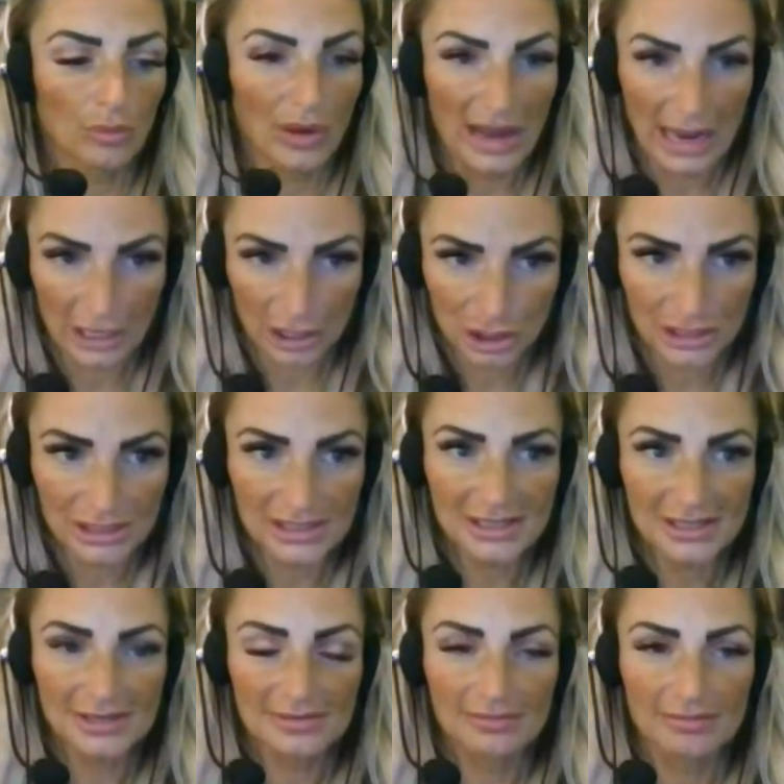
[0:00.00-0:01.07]

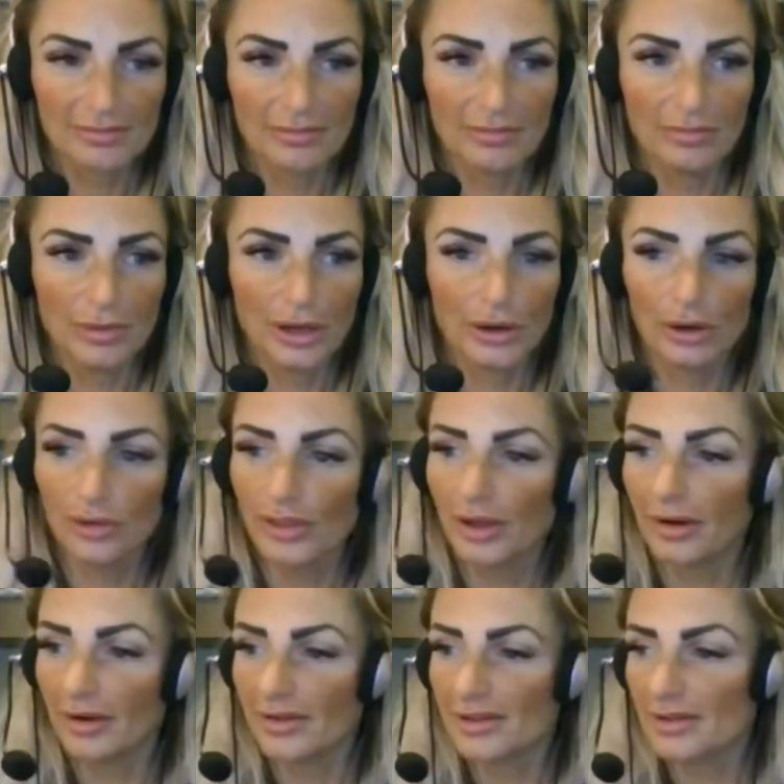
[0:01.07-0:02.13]
reactions. You know,
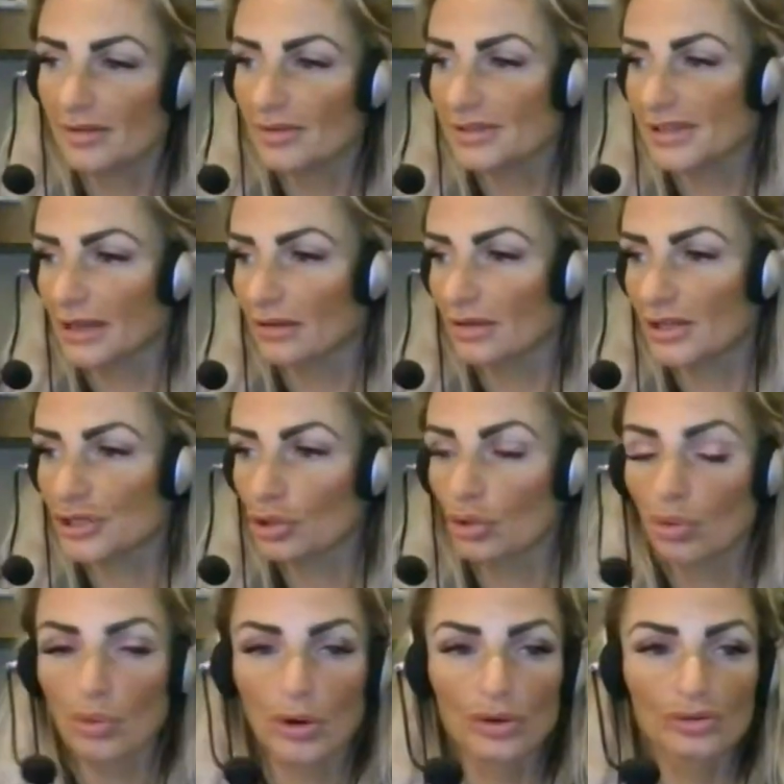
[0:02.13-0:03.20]
the
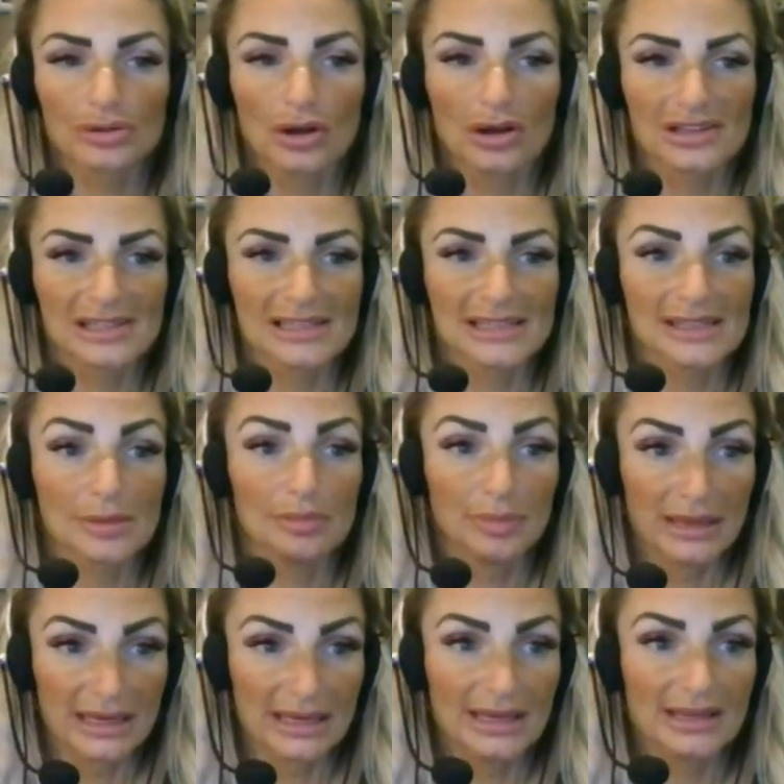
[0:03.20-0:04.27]
psychological world calls this
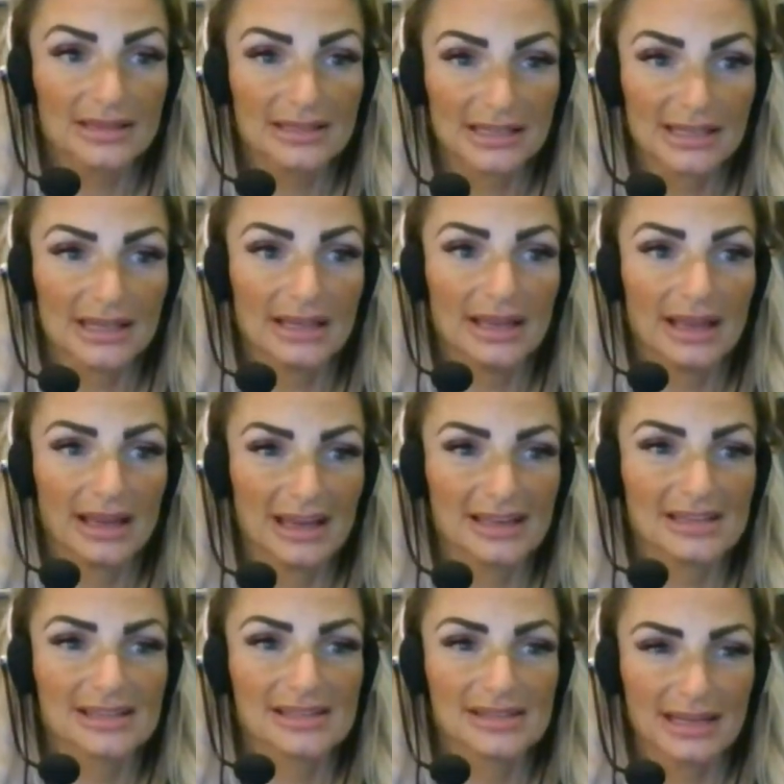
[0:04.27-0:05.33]

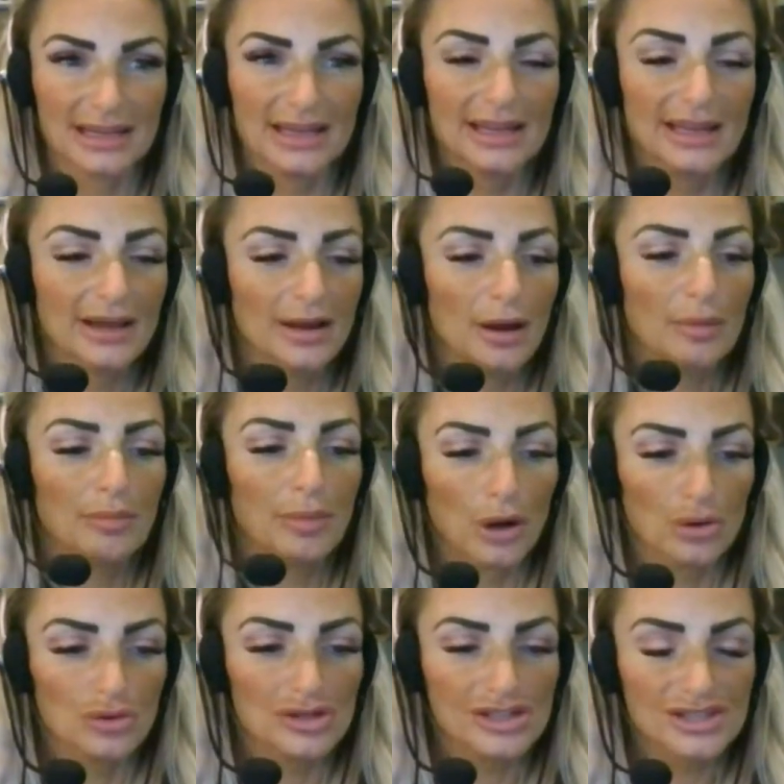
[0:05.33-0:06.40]
PTSD,
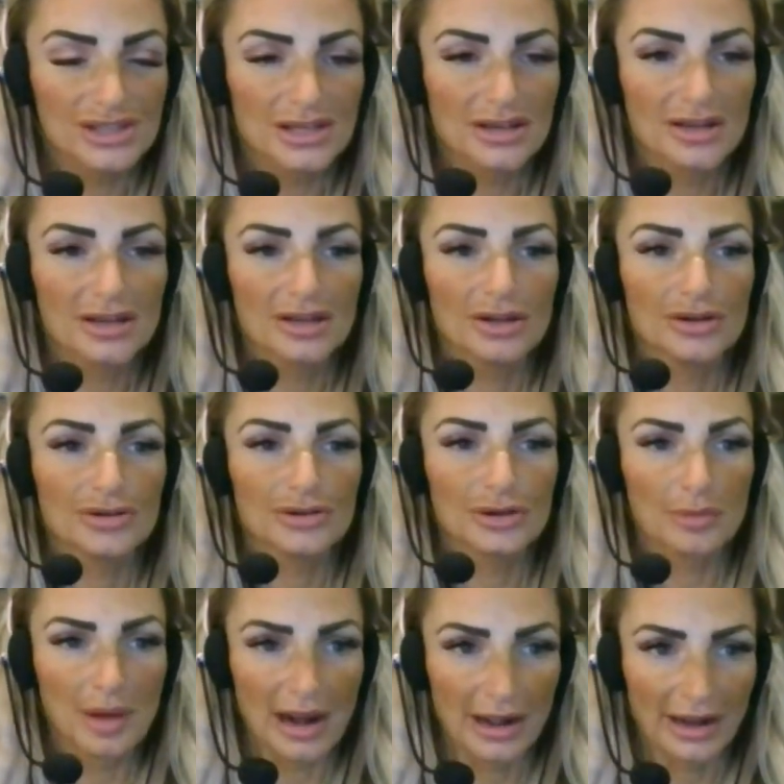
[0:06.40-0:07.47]

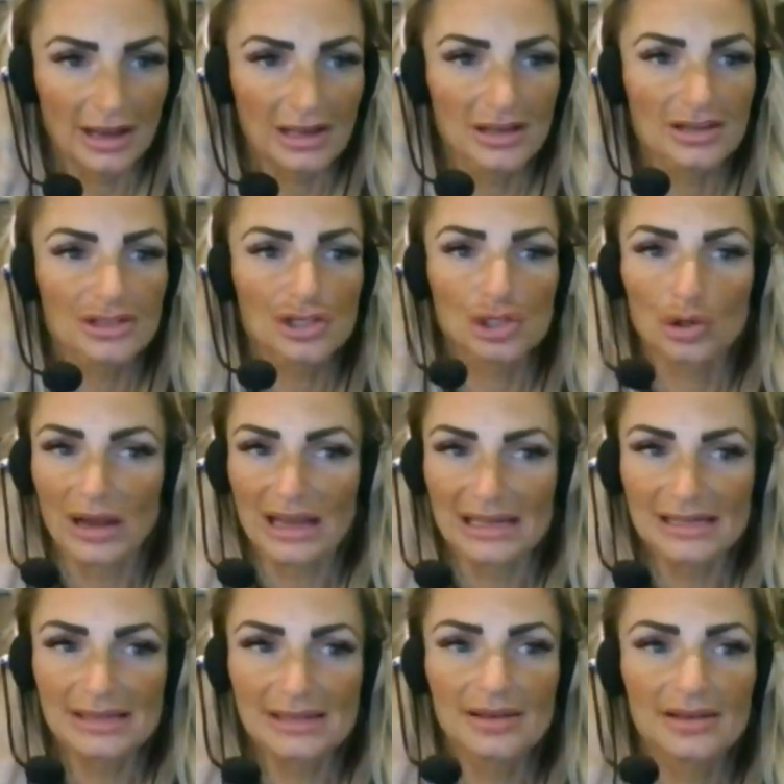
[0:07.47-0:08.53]
post-traumatic
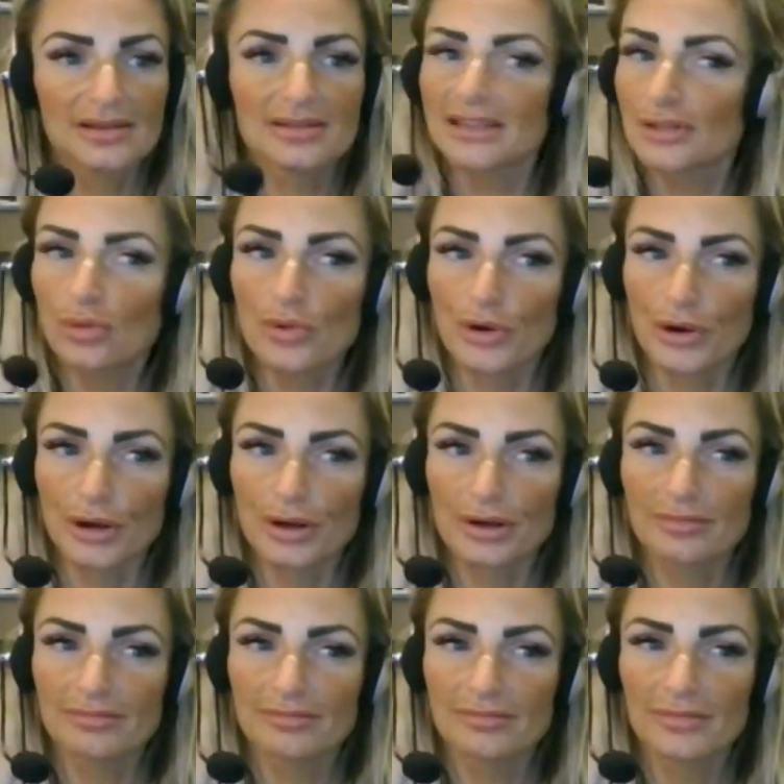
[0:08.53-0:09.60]
stress disorder.
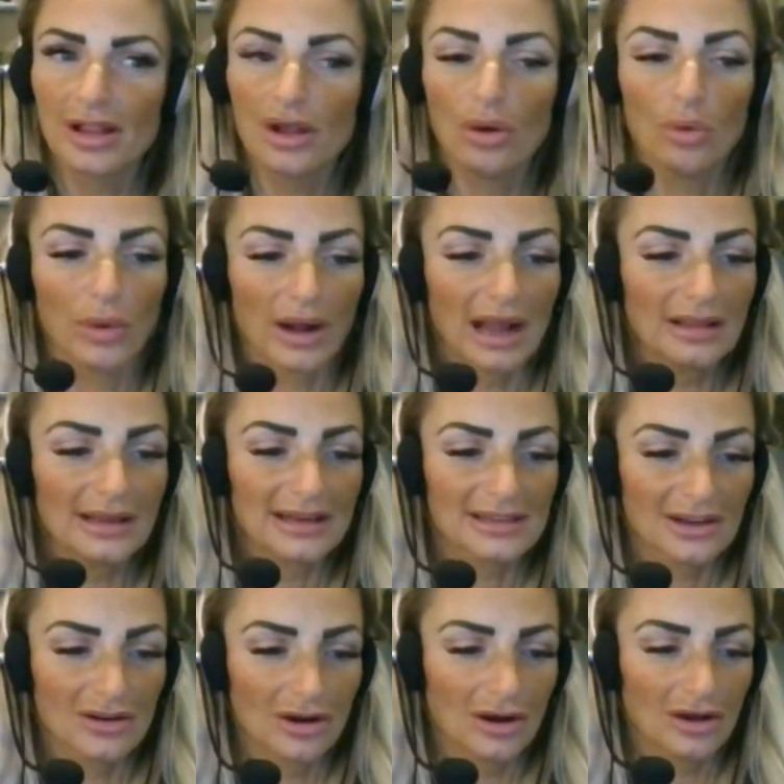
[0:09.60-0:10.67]
What I like
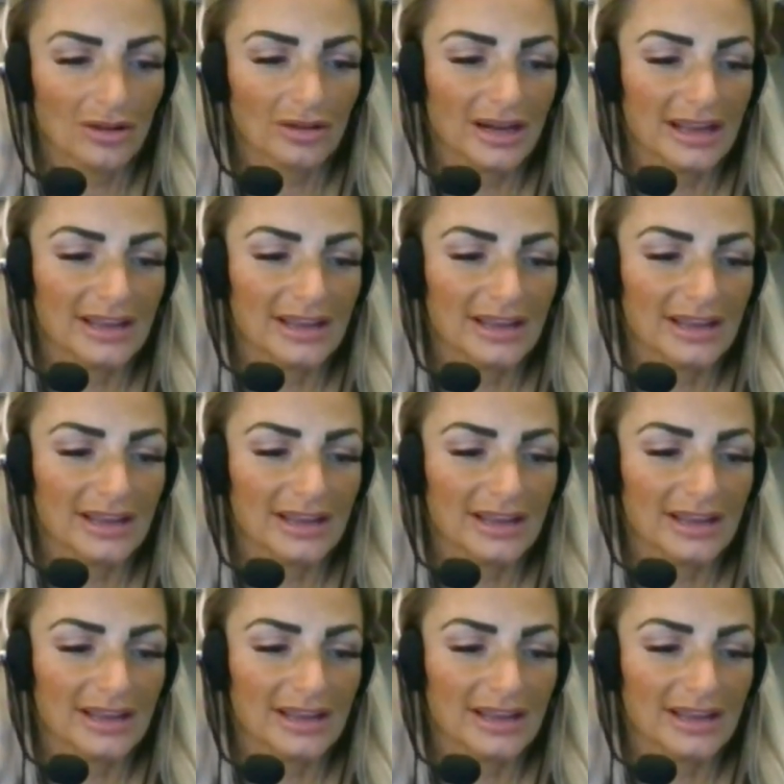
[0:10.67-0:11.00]
to call it